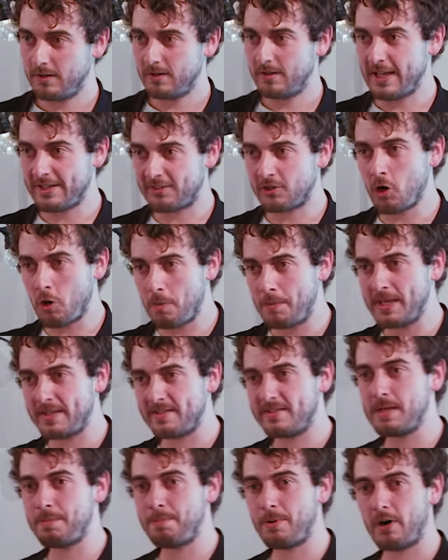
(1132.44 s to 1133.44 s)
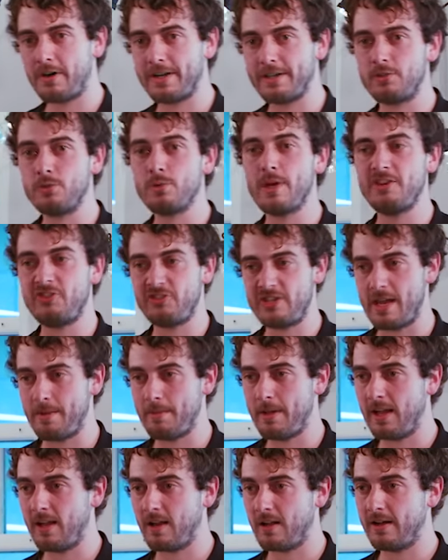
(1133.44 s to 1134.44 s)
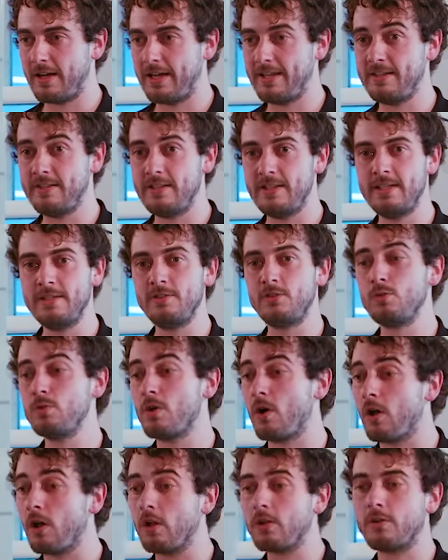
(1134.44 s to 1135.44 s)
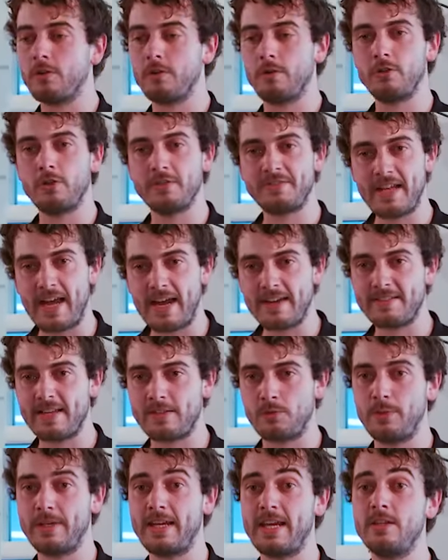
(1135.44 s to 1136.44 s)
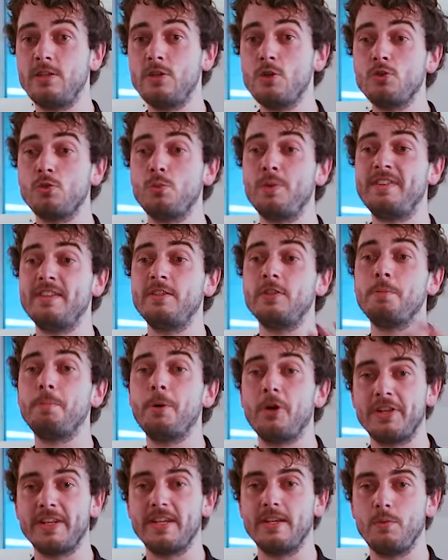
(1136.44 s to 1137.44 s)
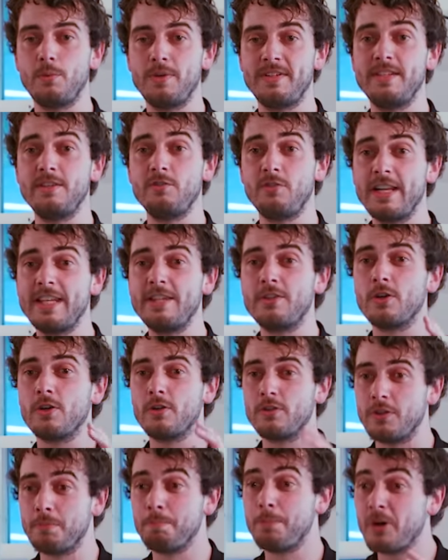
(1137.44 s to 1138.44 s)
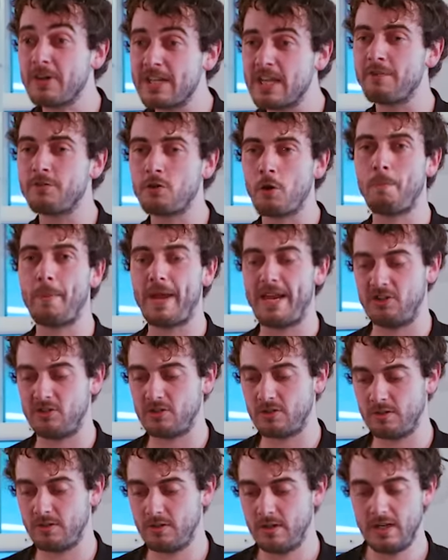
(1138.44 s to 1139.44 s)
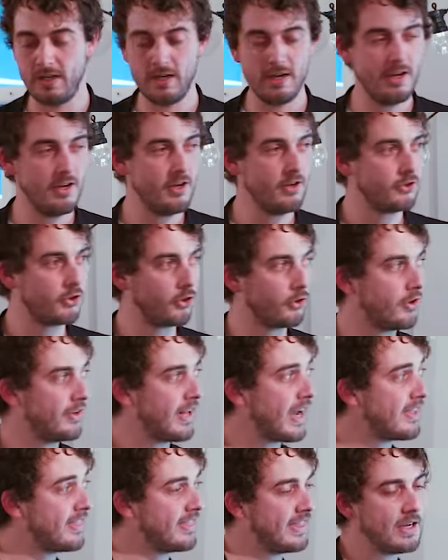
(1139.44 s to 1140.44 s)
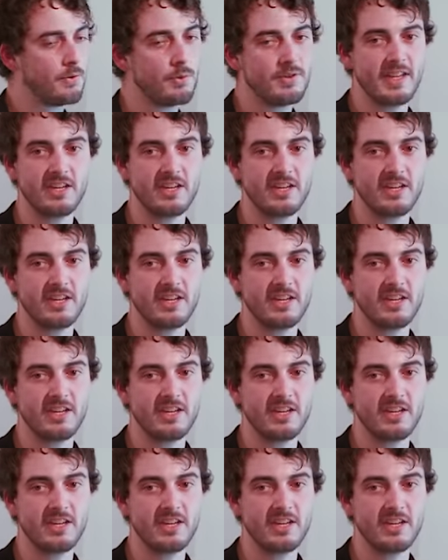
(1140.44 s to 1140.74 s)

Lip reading: Let's go a bit deeper into HTML and into all the tags that we can use within the body, within really the body of your page. So the nice thing with